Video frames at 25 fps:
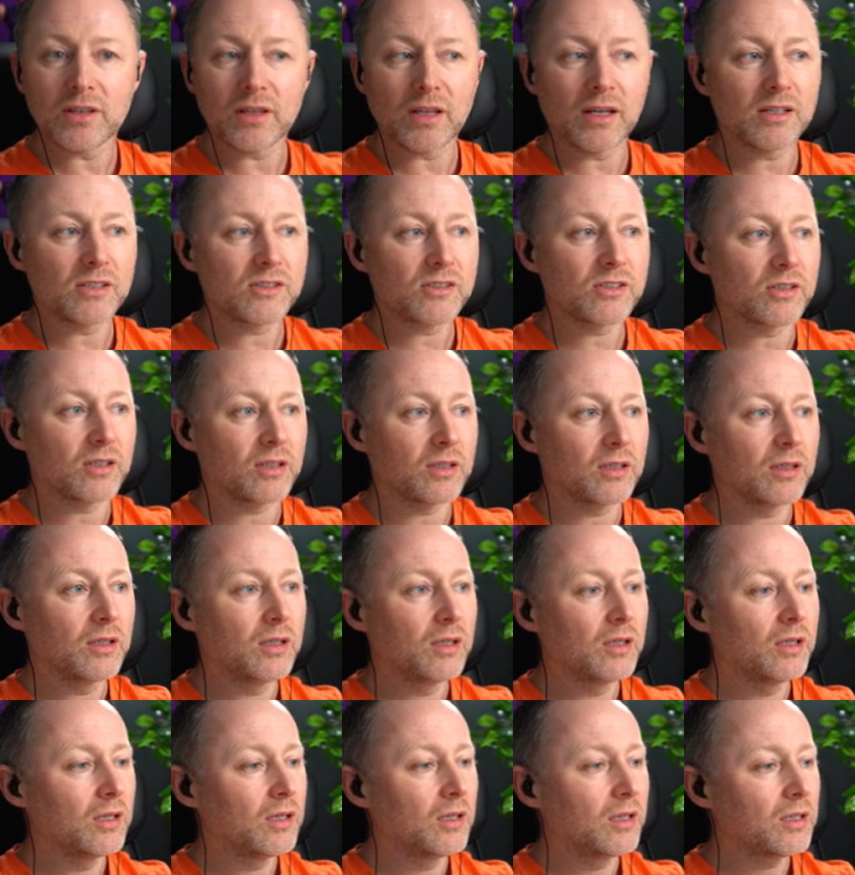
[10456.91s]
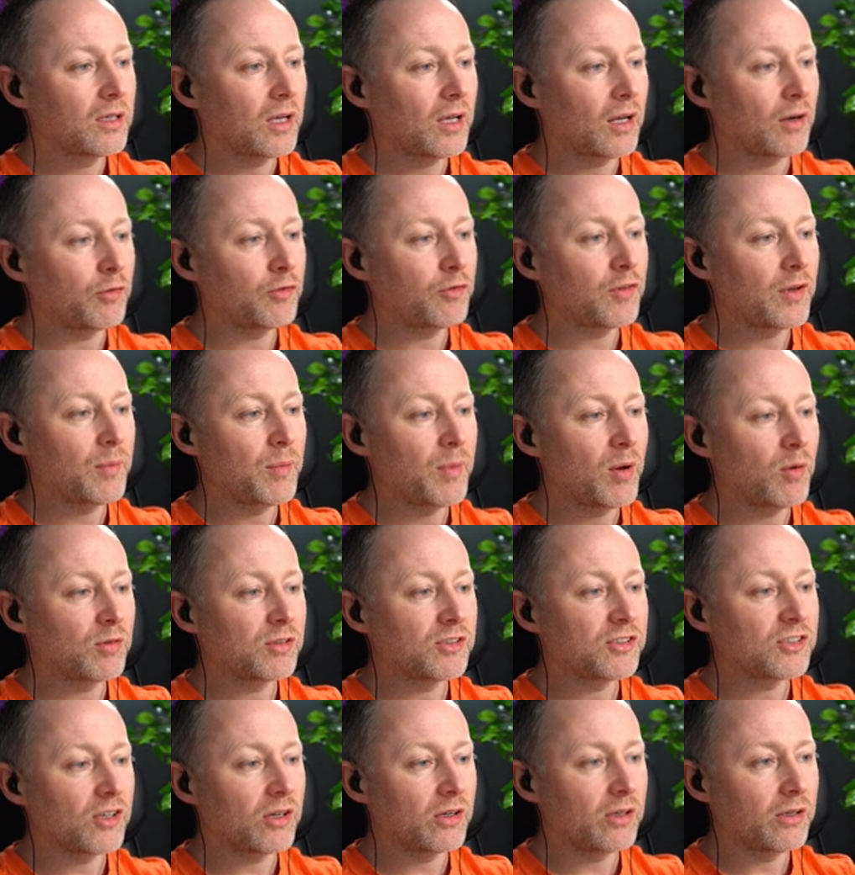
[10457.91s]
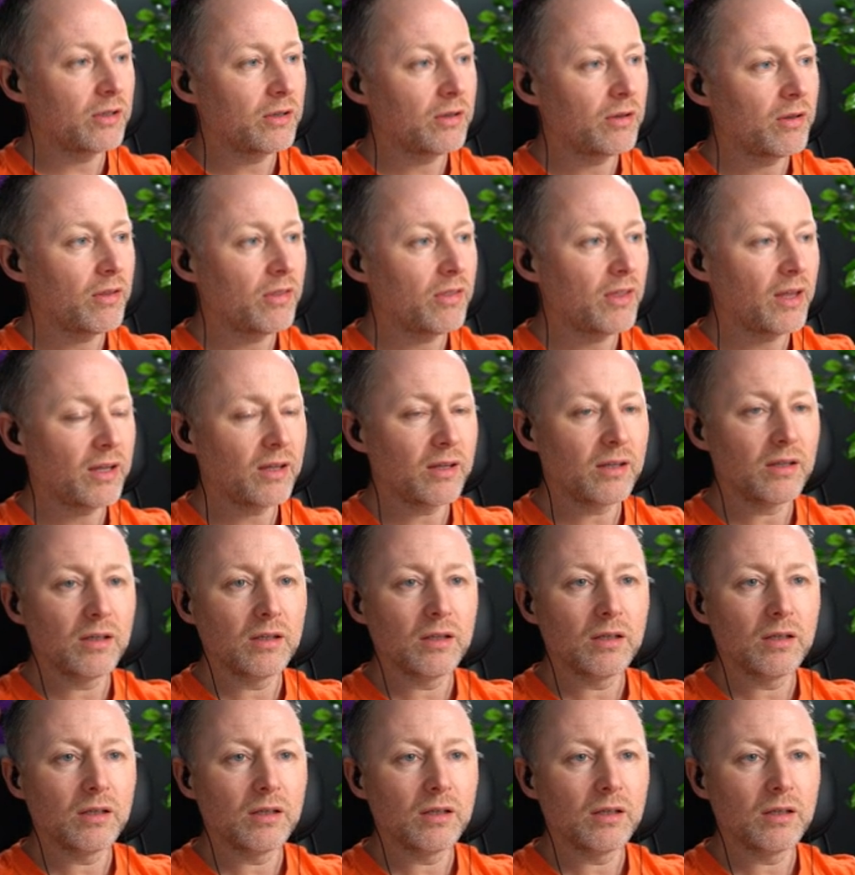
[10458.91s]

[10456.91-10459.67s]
That's your kind of female sir thing.